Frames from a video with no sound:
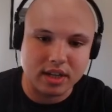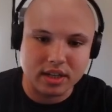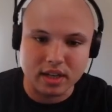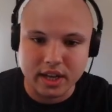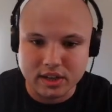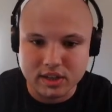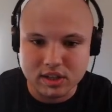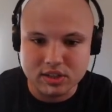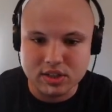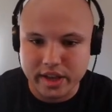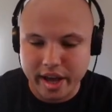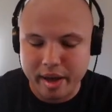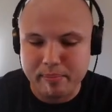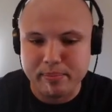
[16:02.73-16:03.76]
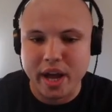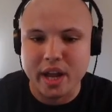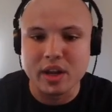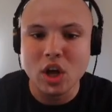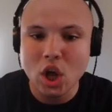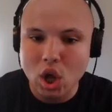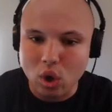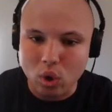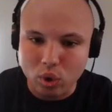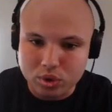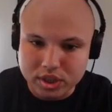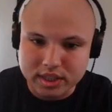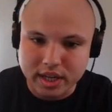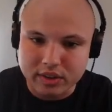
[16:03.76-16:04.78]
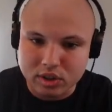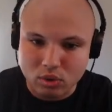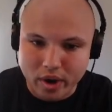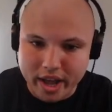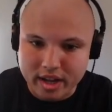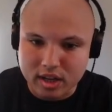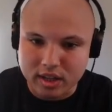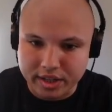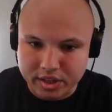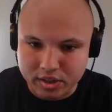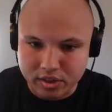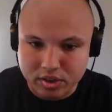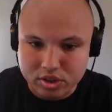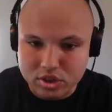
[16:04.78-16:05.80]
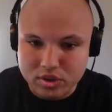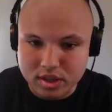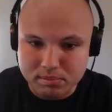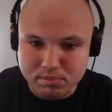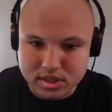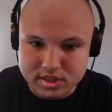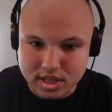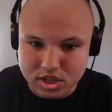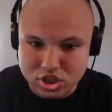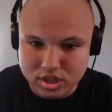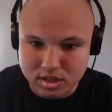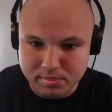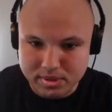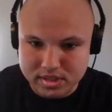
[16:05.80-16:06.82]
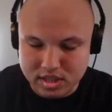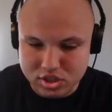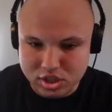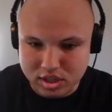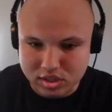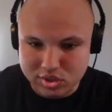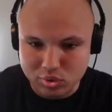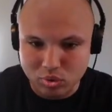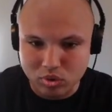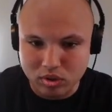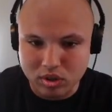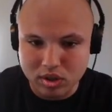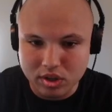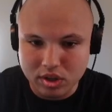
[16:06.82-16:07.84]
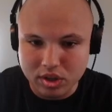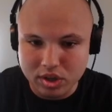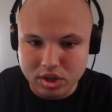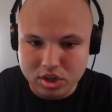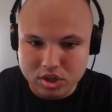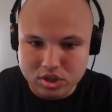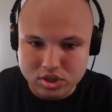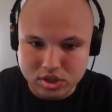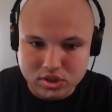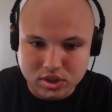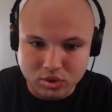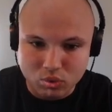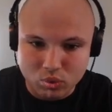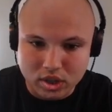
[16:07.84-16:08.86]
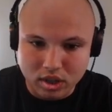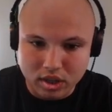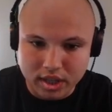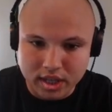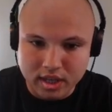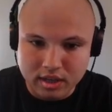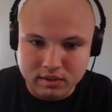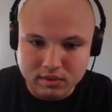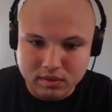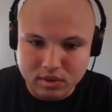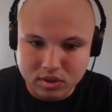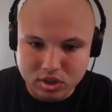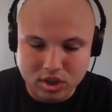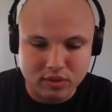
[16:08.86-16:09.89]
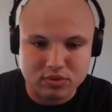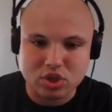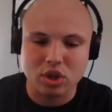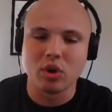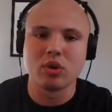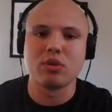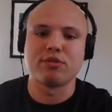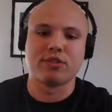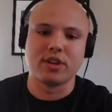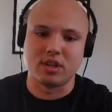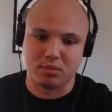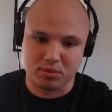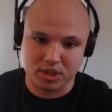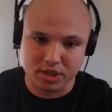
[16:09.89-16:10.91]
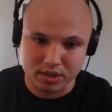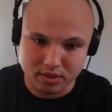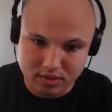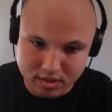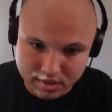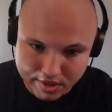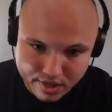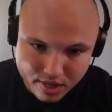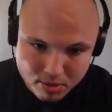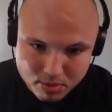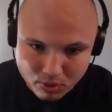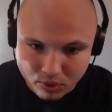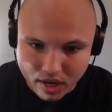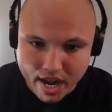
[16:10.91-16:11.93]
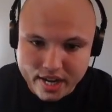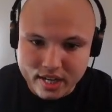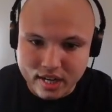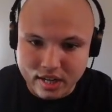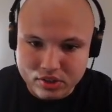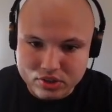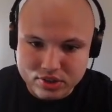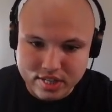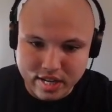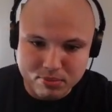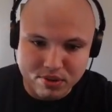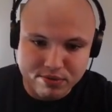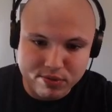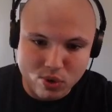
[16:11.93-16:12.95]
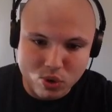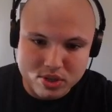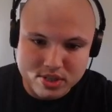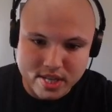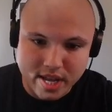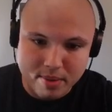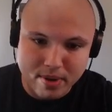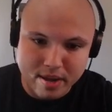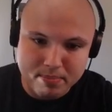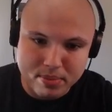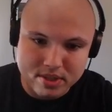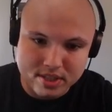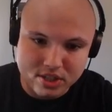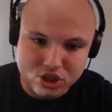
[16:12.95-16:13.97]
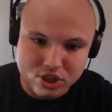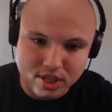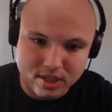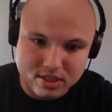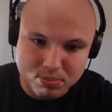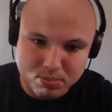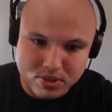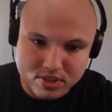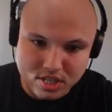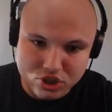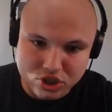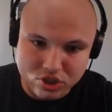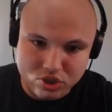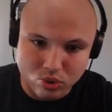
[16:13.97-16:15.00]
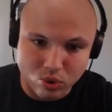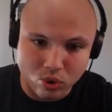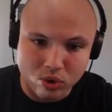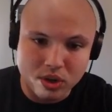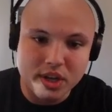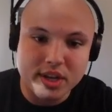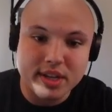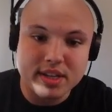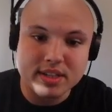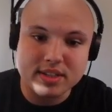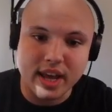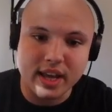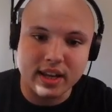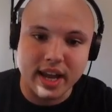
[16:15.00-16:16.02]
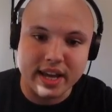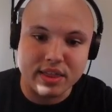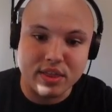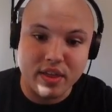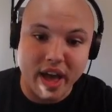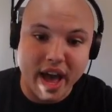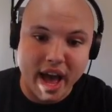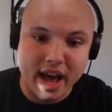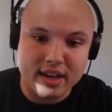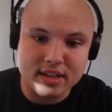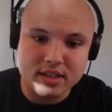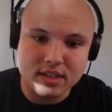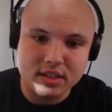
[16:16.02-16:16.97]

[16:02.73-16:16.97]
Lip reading: going to allow you to do that. By holding down the right clicker, you can position the positioning tool. So you have total freedom here. But what I didn't understand before is that by positioning this position tool, say like that,